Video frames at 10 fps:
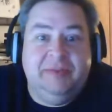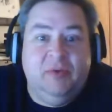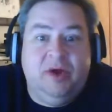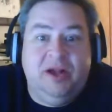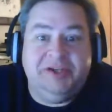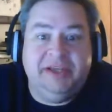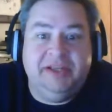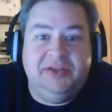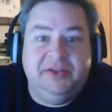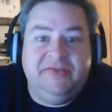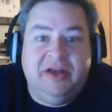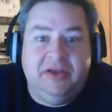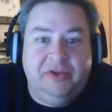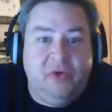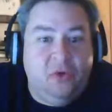I'll be watching and doing the
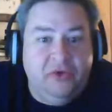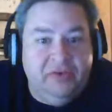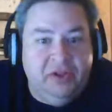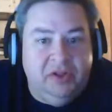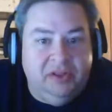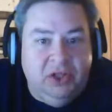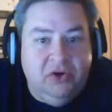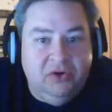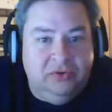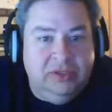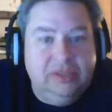following Orville alone,